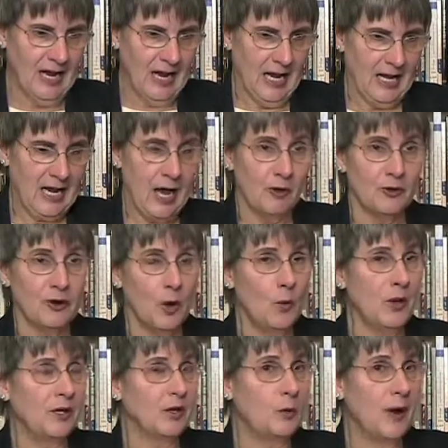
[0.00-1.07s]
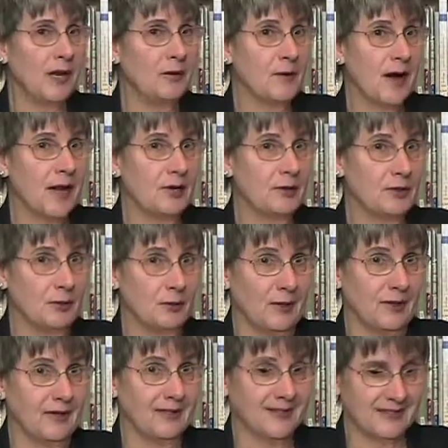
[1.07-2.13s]
Now, no one quite knew how to do
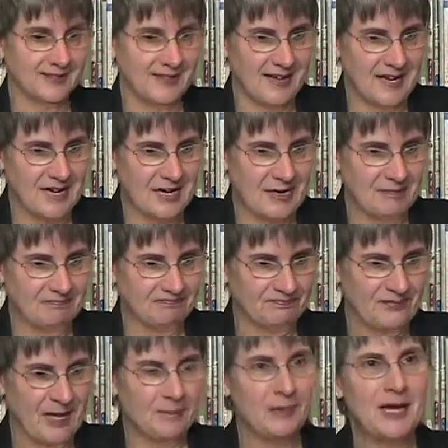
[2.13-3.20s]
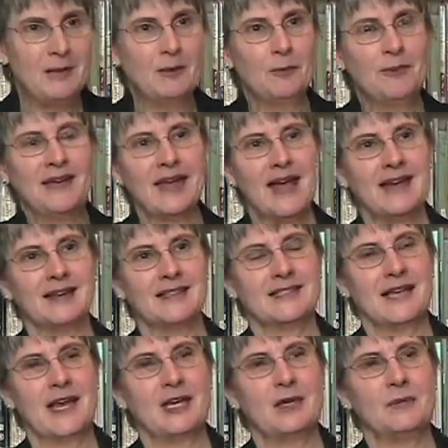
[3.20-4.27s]
this, and people began to
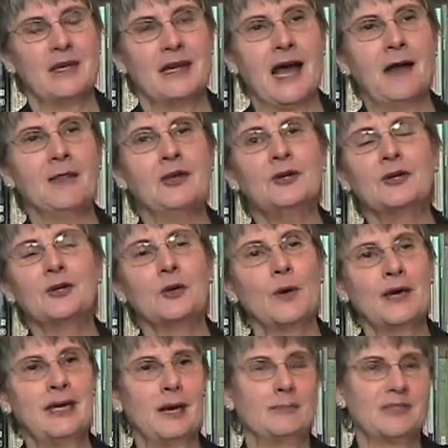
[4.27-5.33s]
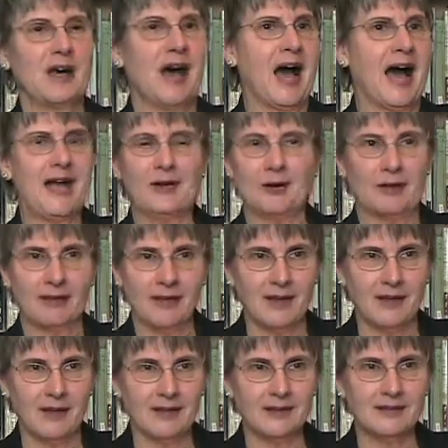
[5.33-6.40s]
say to me, now that you're going up to higher
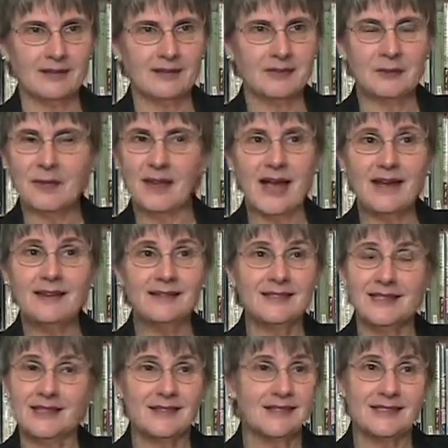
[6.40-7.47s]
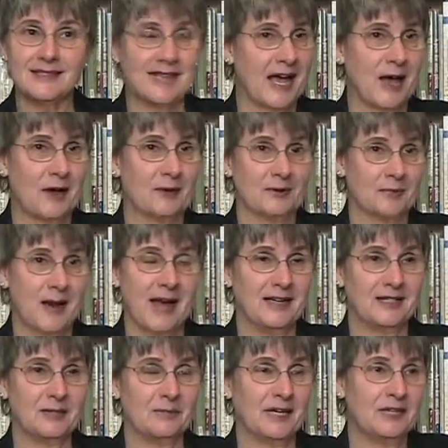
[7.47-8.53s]
things, well, that didn't sound right
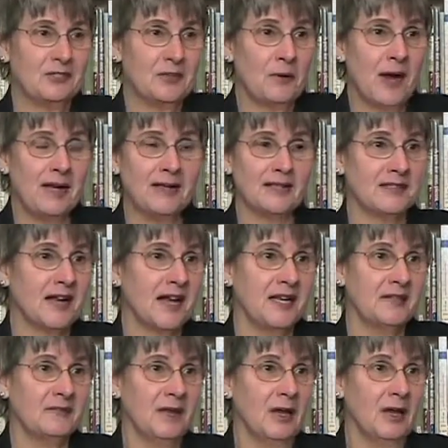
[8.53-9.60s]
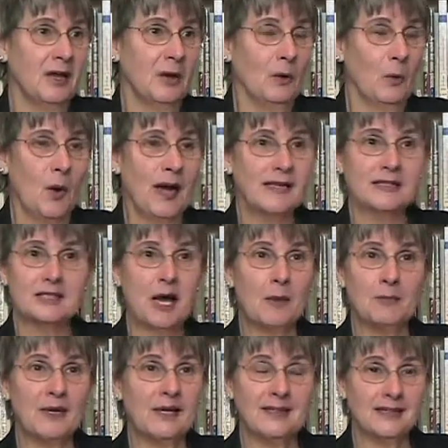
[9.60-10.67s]
to me, so I decided, why
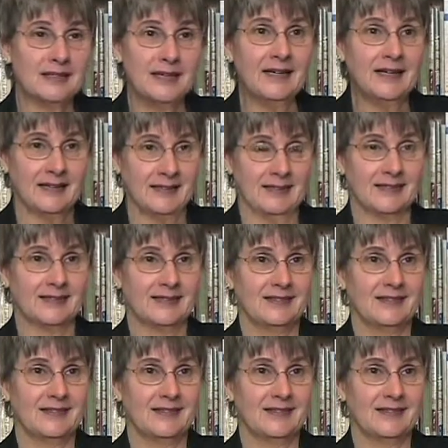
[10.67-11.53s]
stop being a deaconess?